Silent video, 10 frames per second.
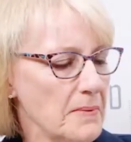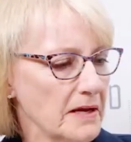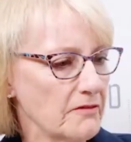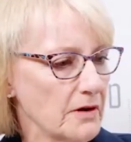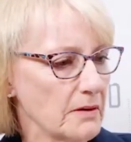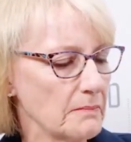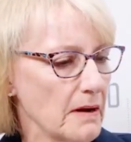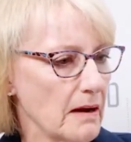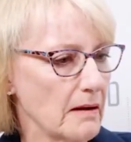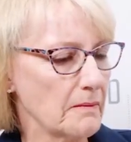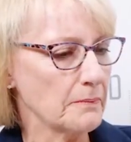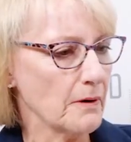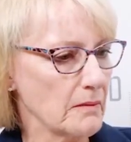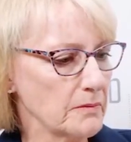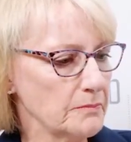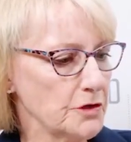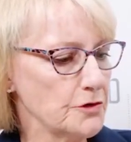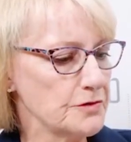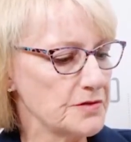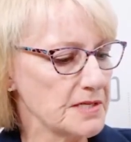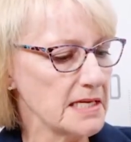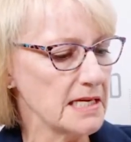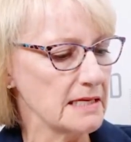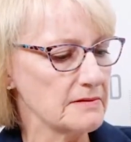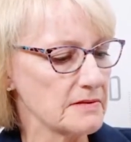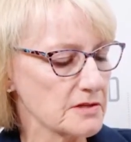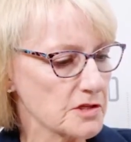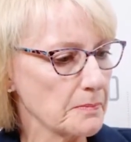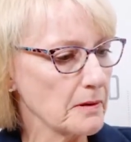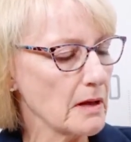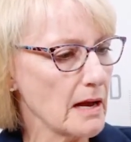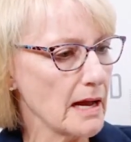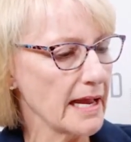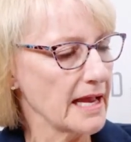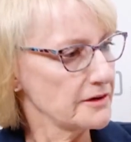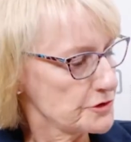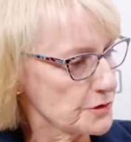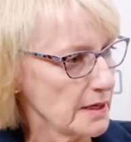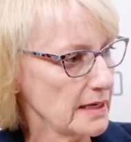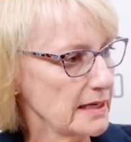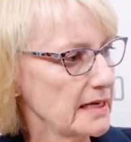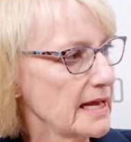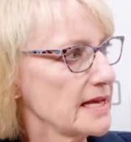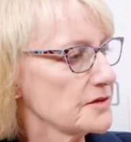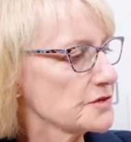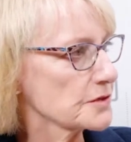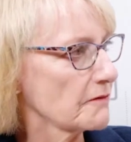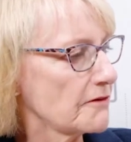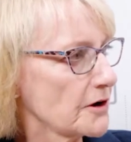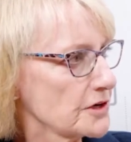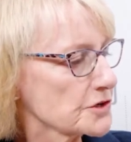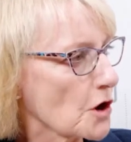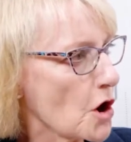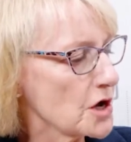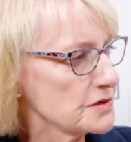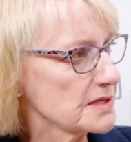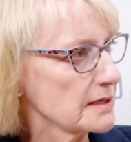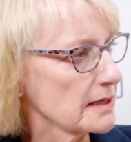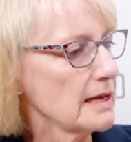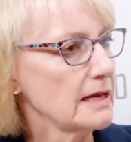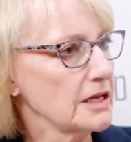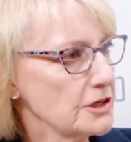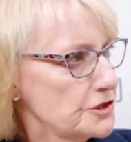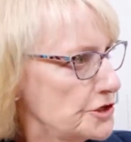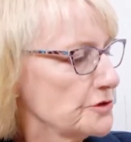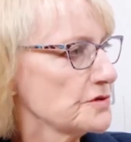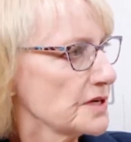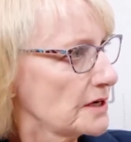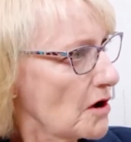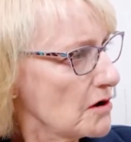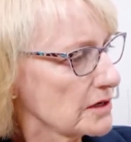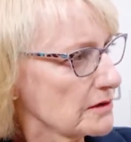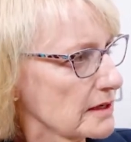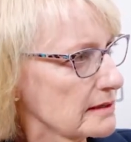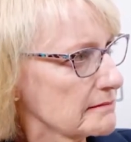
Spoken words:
big of a problem do you see the supply entry as far as causing issues in a hog unit?